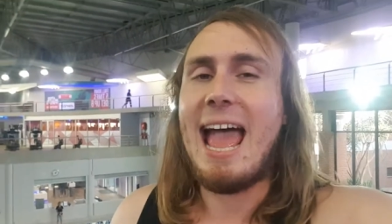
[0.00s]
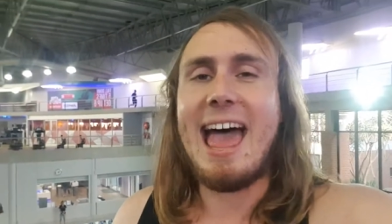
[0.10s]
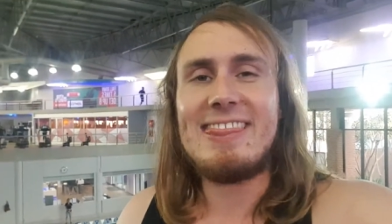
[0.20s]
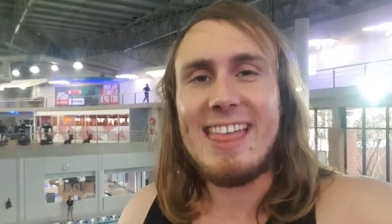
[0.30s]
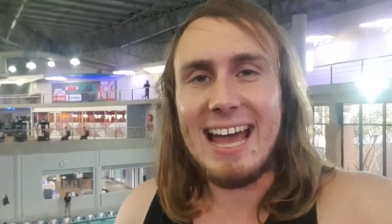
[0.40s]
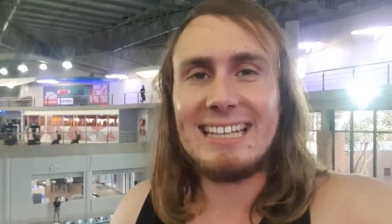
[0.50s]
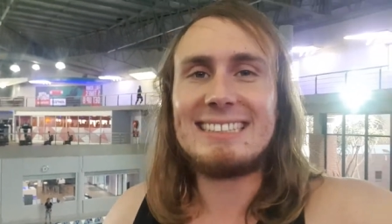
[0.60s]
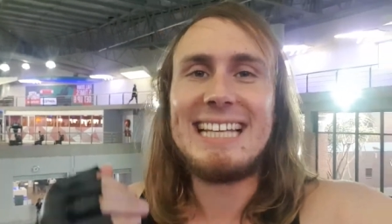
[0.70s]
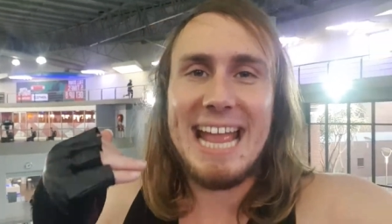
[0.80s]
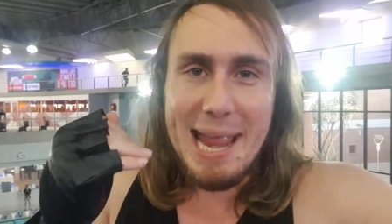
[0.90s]
And that
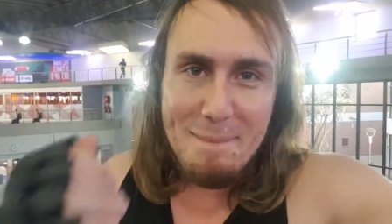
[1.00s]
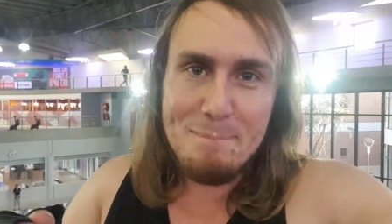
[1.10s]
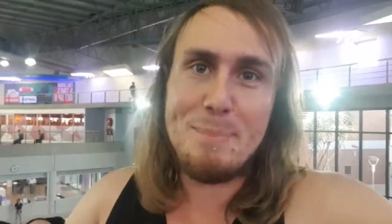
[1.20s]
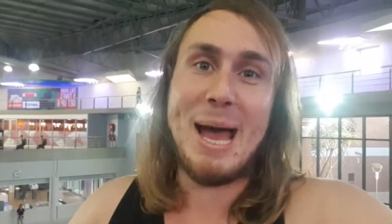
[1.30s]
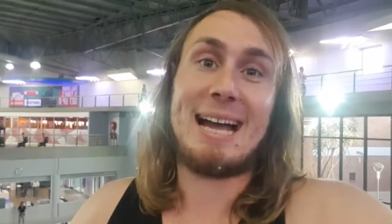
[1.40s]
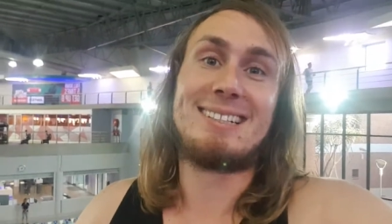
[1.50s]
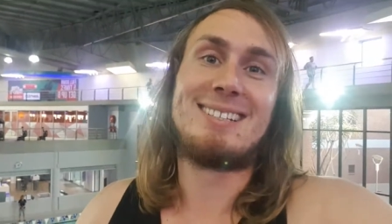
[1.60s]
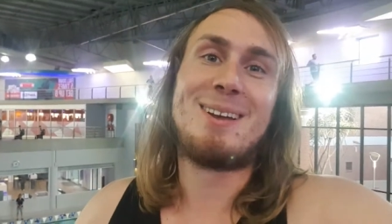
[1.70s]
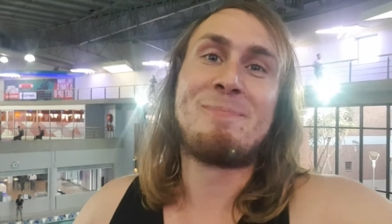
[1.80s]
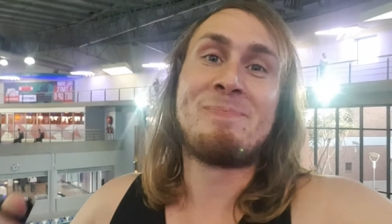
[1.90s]
is the impact
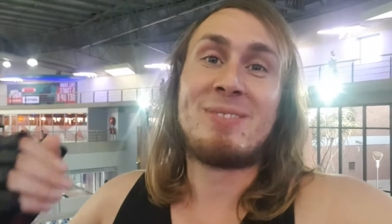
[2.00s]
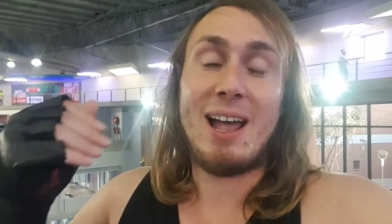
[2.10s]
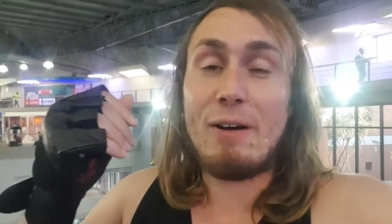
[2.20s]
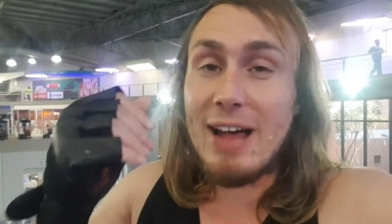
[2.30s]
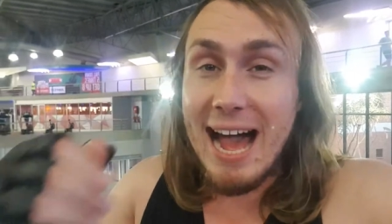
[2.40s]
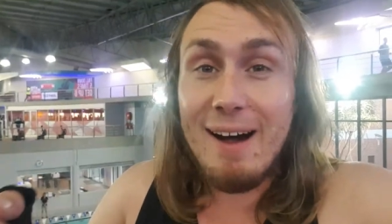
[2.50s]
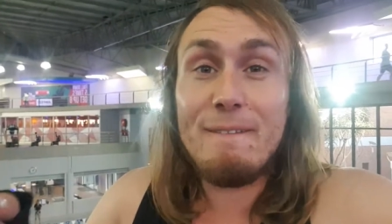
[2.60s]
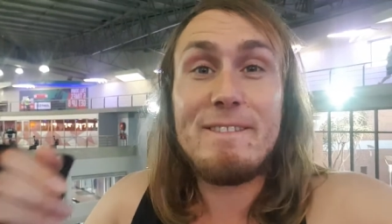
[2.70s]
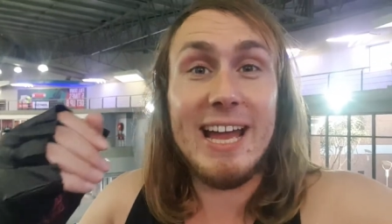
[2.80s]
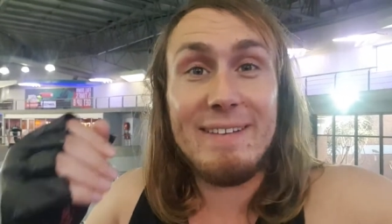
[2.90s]
of
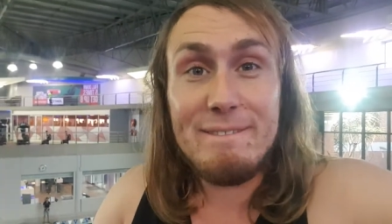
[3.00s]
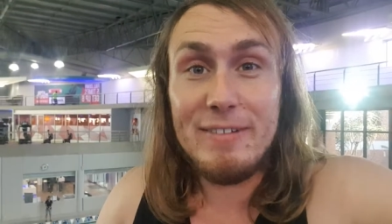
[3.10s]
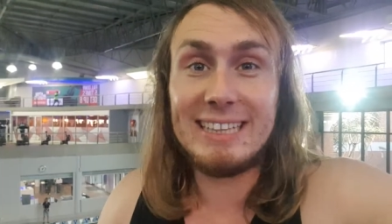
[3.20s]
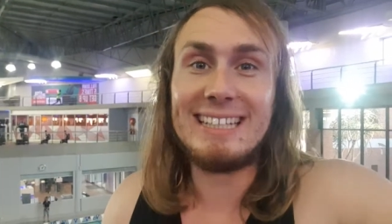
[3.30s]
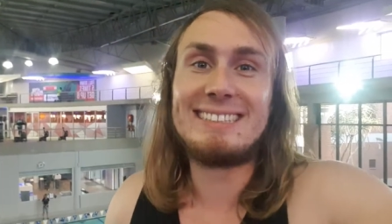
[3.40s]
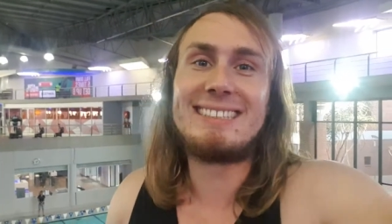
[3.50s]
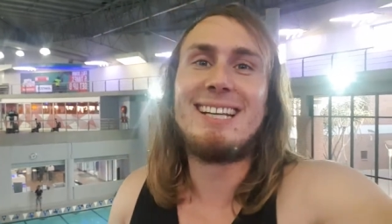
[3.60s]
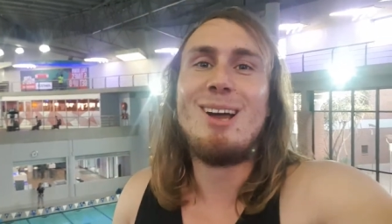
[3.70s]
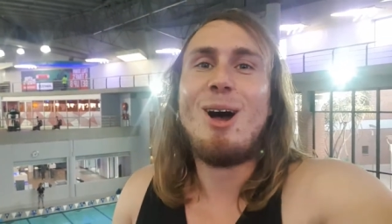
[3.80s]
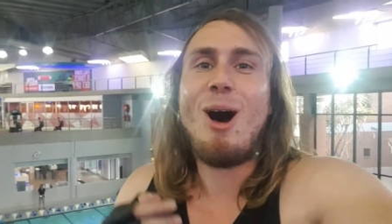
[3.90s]
health and fitness
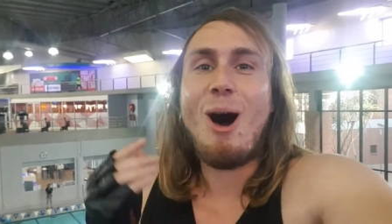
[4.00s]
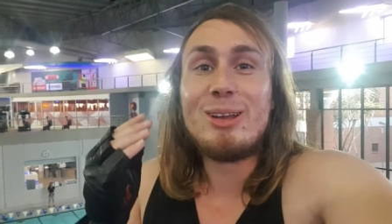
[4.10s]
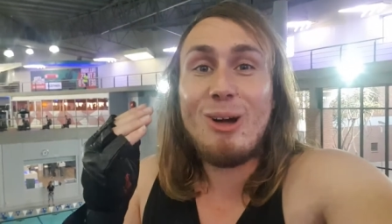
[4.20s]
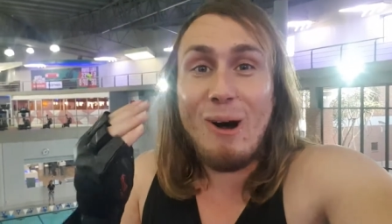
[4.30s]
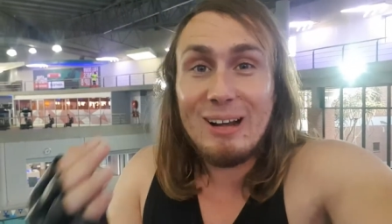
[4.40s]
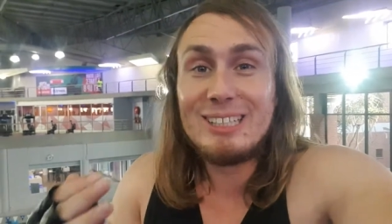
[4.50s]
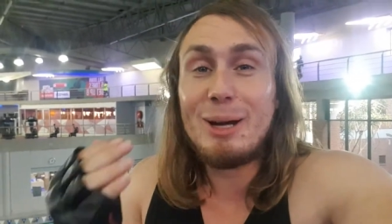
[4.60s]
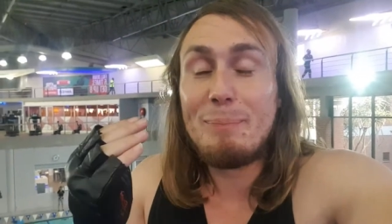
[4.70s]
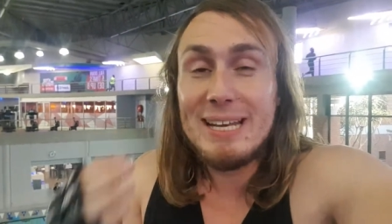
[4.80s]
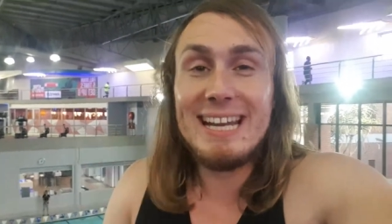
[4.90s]
on your
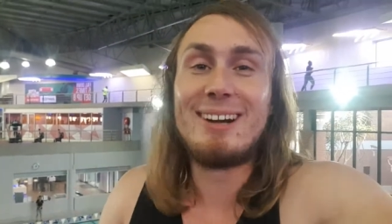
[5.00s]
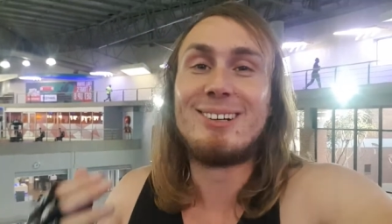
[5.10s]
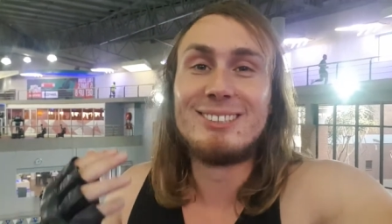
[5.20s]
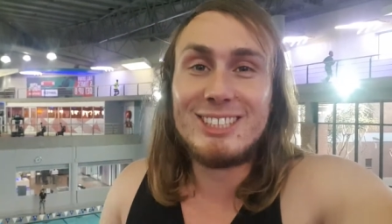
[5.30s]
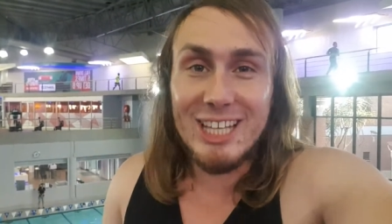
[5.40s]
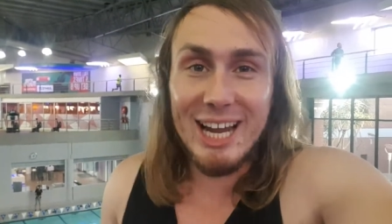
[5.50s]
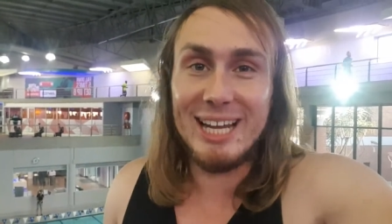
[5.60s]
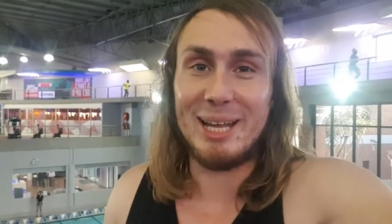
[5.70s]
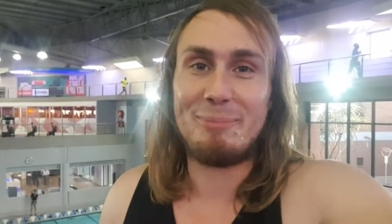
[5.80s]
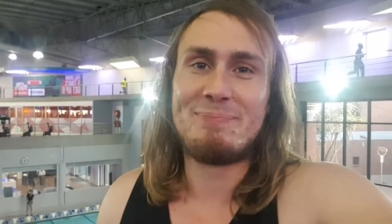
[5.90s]
entrepreneurial journey.